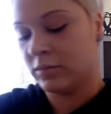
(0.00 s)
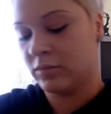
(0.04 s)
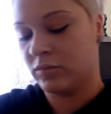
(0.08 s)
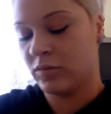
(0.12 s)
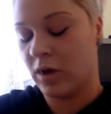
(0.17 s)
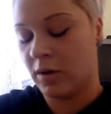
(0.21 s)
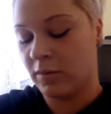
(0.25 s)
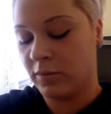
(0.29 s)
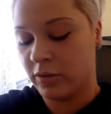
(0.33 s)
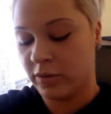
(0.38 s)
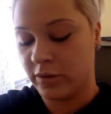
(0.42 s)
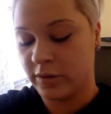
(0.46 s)

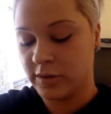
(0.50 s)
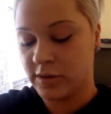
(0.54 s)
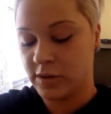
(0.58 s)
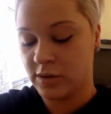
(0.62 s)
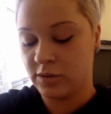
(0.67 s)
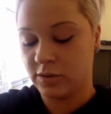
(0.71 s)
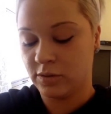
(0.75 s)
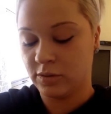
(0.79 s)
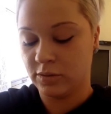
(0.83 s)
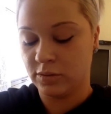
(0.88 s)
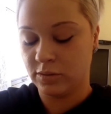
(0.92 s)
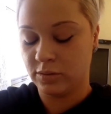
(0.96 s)
Now I'm going to
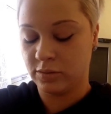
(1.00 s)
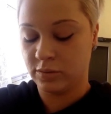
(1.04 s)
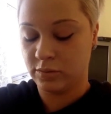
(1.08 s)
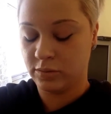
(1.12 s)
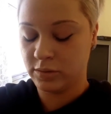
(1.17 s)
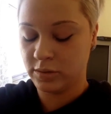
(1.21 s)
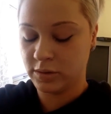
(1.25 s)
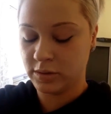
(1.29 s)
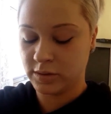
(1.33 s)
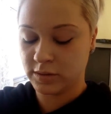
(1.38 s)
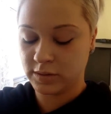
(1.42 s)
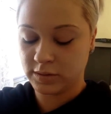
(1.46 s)

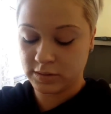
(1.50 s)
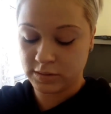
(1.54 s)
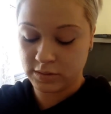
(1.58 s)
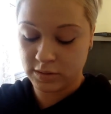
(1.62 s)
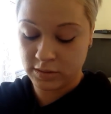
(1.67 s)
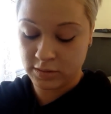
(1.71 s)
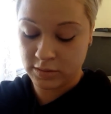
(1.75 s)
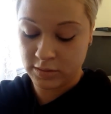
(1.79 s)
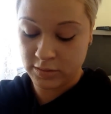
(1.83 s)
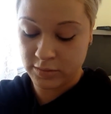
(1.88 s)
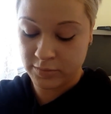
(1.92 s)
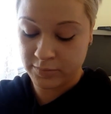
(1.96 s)
use
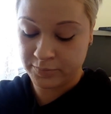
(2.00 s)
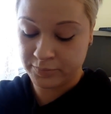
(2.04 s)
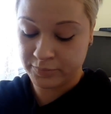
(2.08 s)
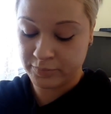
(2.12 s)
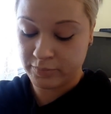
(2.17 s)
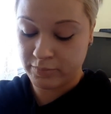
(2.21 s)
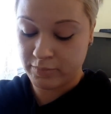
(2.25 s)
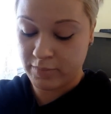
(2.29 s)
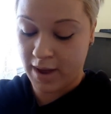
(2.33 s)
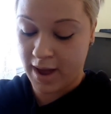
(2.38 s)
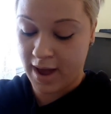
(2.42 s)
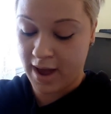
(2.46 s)

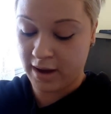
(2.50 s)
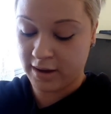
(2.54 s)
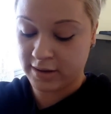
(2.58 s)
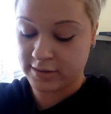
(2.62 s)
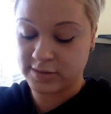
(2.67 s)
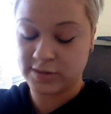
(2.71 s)
MAC